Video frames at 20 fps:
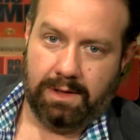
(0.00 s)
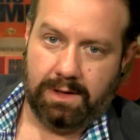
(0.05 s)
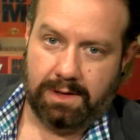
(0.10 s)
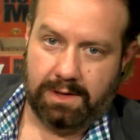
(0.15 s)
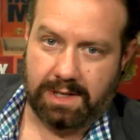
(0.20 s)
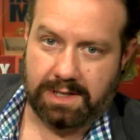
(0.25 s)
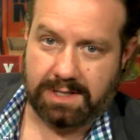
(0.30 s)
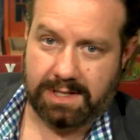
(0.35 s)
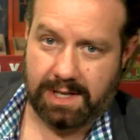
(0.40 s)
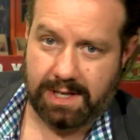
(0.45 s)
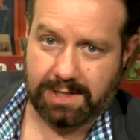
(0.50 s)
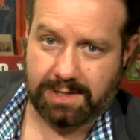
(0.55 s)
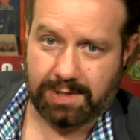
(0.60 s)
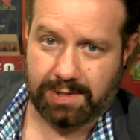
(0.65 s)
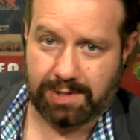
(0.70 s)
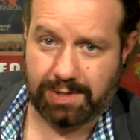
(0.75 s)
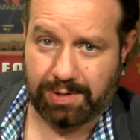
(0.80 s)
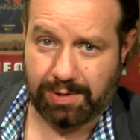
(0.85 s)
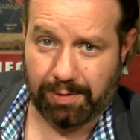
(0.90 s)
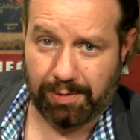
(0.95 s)
This is a
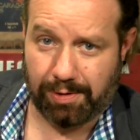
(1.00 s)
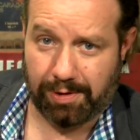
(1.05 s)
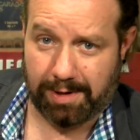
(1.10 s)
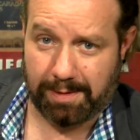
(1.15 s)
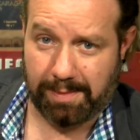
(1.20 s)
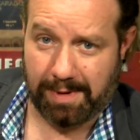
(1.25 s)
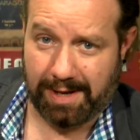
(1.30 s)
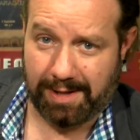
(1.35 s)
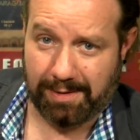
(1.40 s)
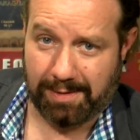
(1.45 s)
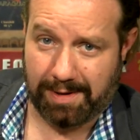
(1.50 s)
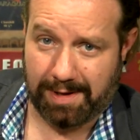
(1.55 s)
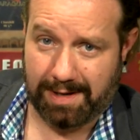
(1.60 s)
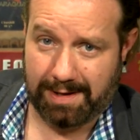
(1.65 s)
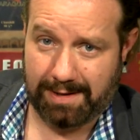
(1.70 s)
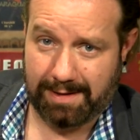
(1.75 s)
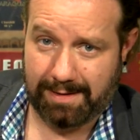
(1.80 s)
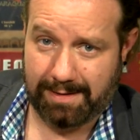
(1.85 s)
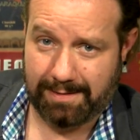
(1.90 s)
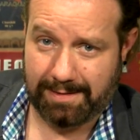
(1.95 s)
store, by the way.
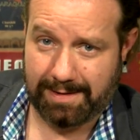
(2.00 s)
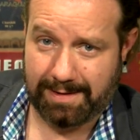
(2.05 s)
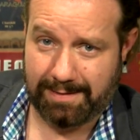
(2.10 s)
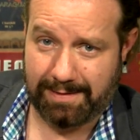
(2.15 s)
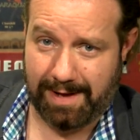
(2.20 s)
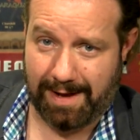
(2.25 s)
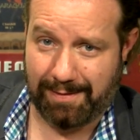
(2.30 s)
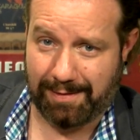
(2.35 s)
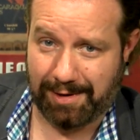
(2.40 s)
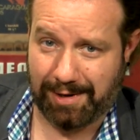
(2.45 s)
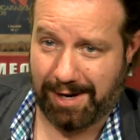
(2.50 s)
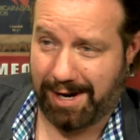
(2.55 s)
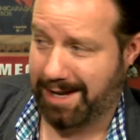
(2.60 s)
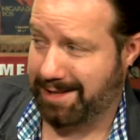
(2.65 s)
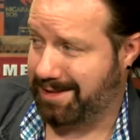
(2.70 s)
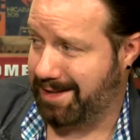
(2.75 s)
You haven't caught